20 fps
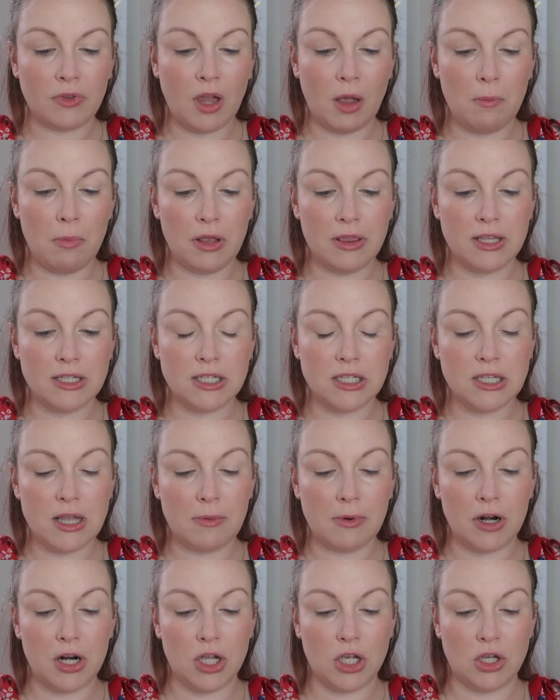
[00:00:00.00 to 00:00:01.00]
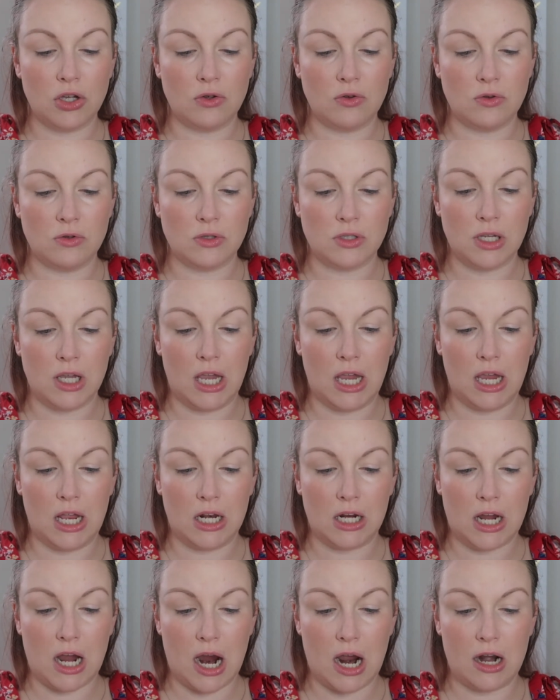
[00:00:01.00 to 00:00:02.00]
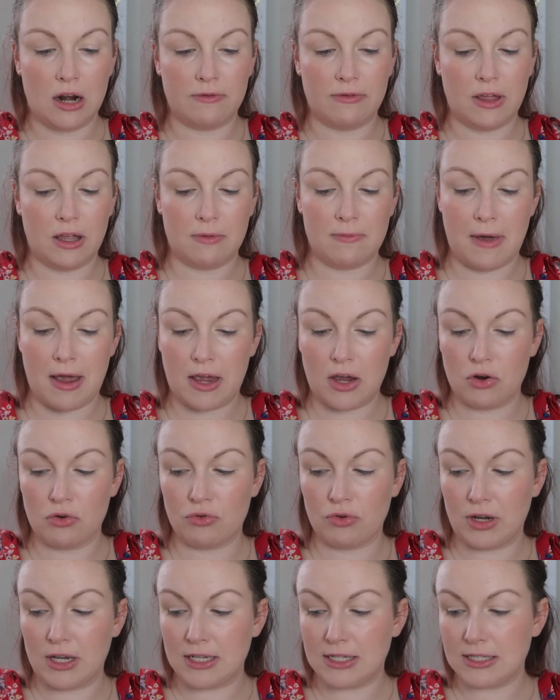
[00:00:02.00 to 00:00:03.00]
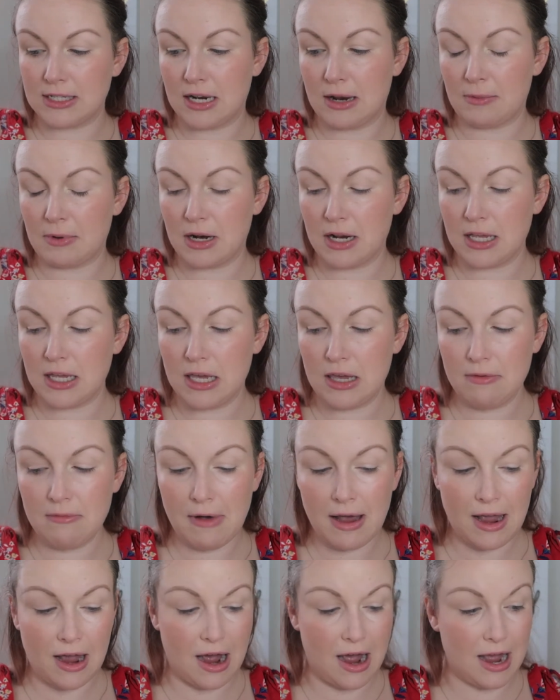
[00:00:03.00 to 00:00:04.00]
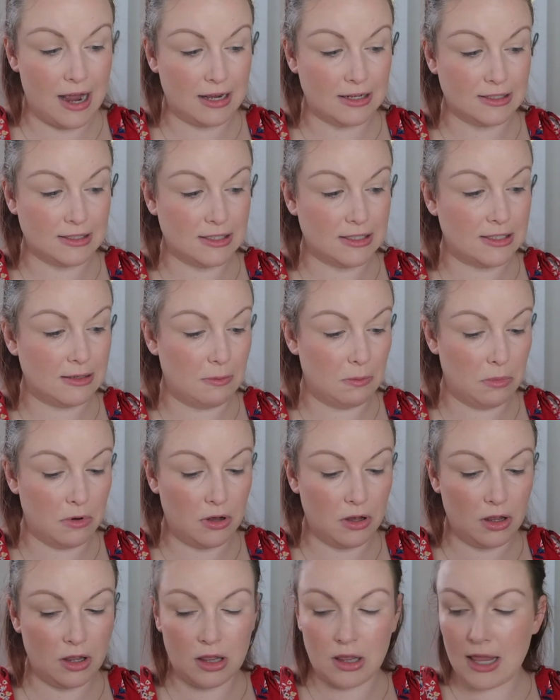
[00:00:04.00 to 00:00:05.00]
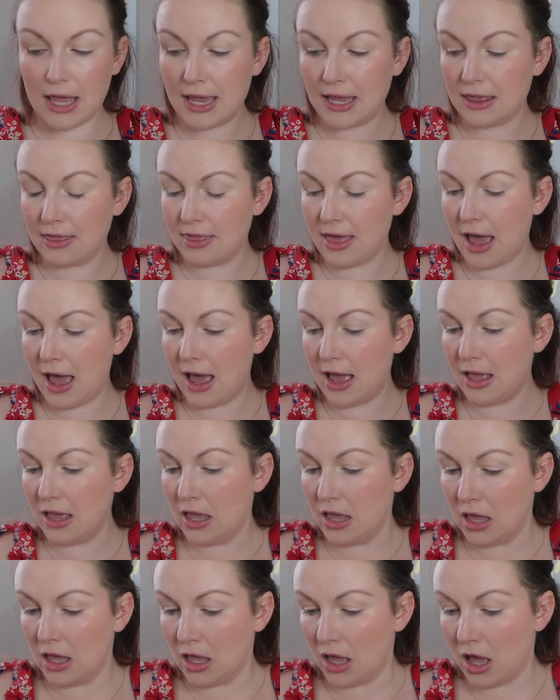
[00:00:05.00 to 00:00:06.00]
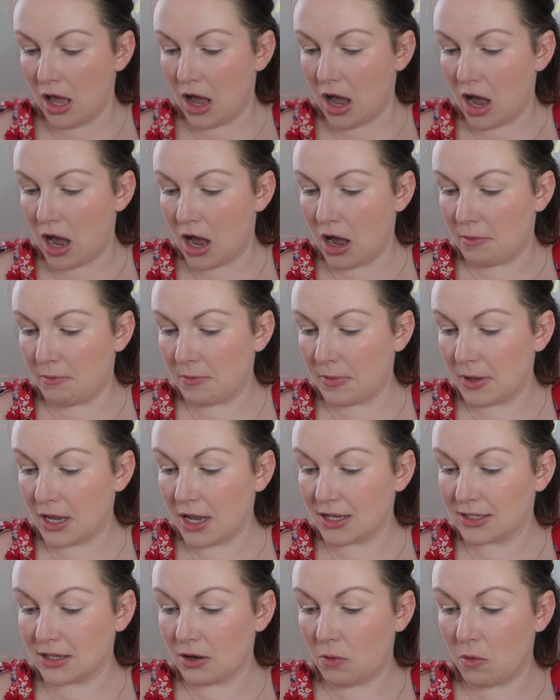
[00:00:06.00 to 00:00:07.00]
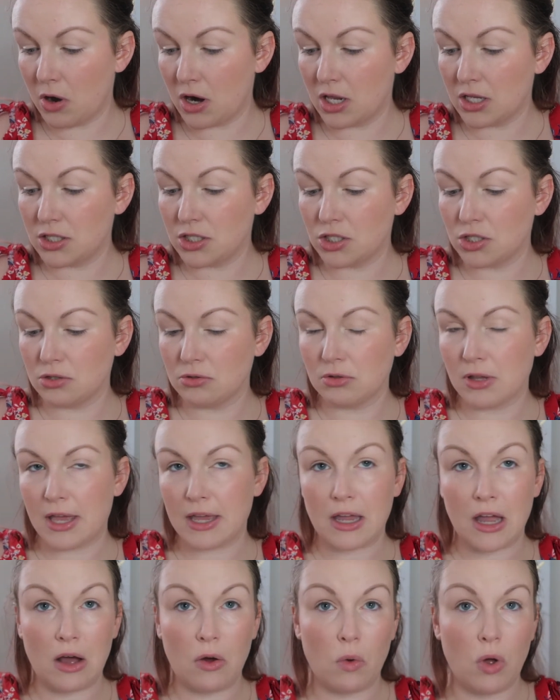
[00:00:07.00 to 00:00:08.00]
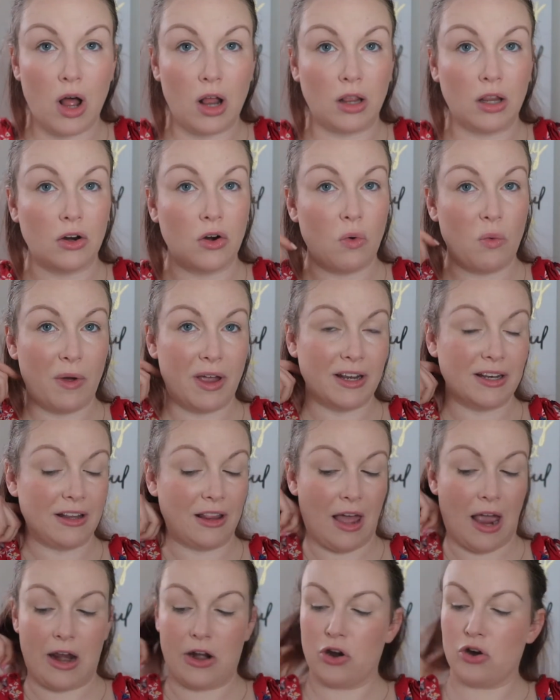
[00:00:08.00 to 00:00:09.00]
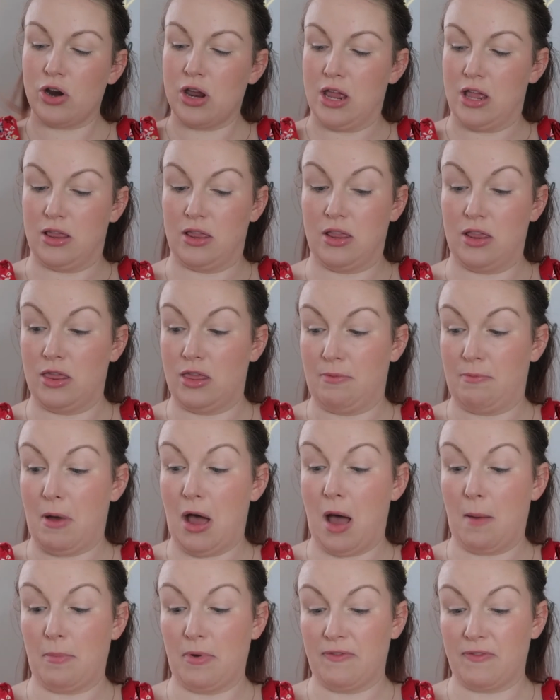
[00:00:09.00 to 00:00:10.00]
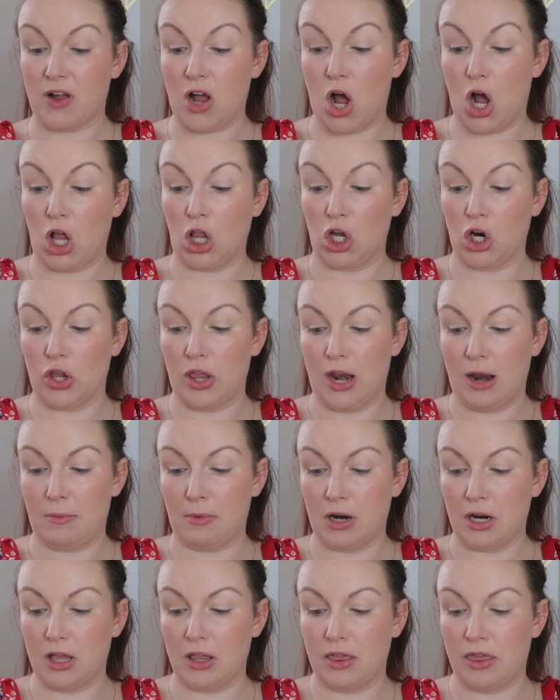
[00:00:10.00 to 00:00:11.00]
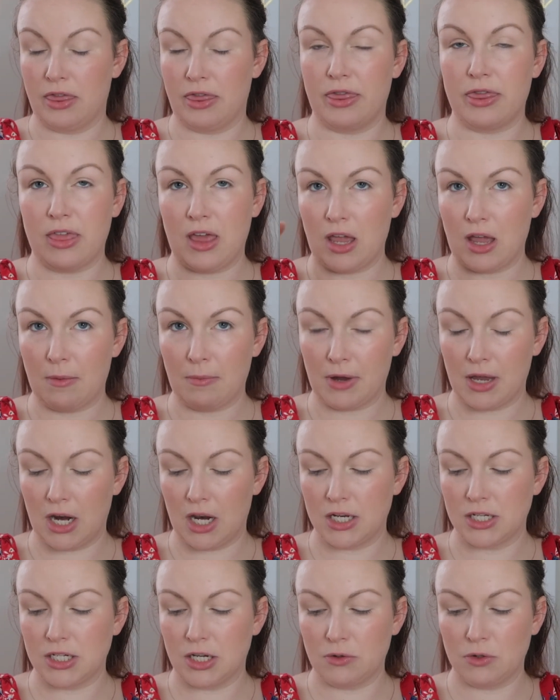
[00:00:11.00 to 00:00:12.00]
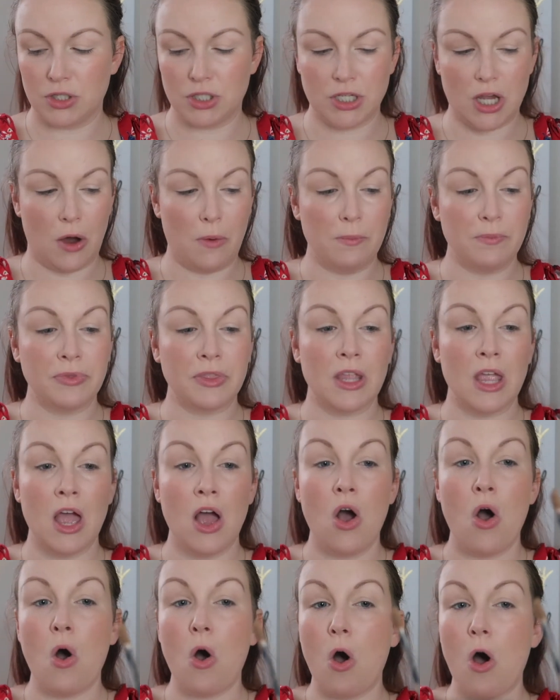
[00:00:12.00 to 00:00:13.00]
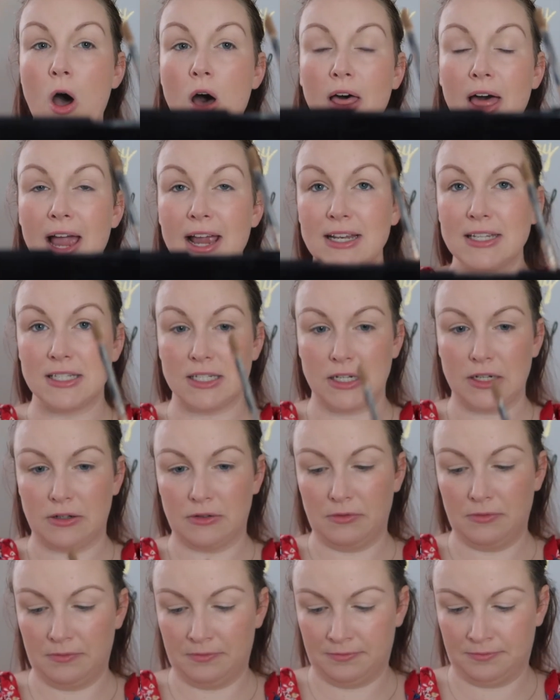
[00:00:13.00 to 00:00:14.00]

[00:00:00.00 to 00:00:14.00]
but this is what I'm going to use in kind of like my crease, and I'm going to keep my eyes simple like that because I want to do like a little winged liner in the pop of color that I'm going to do. So all I do